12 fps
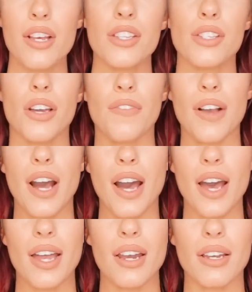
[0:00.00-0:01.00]
So I've
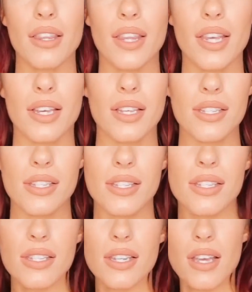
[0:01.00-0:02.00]
got
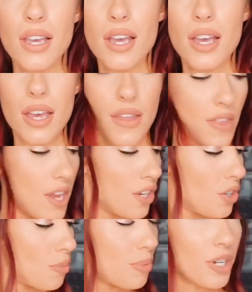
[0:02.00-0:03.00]
this, and
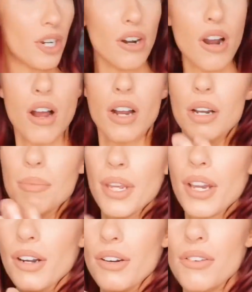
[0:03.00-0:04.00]
then you put your arm
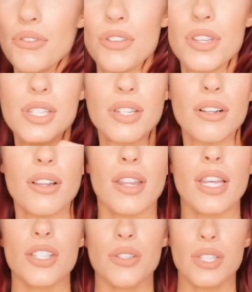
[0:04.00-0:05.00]
here through this little
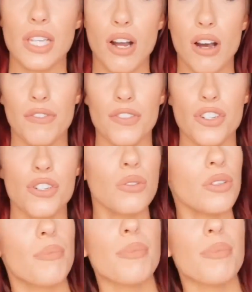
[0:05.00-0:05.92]
thing, so it's, like, off the shoulder,